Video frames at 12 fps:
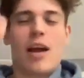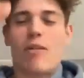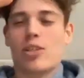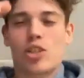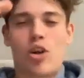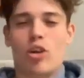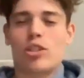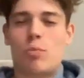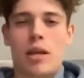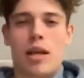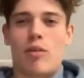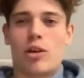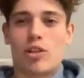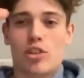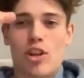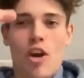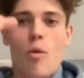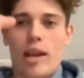There has got to be another one because
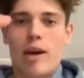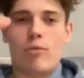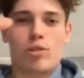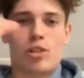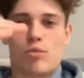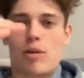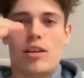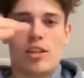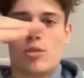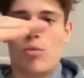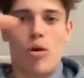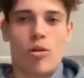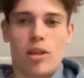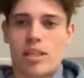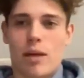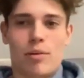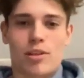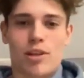no one else has really swore
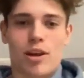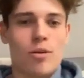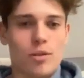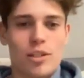this episode.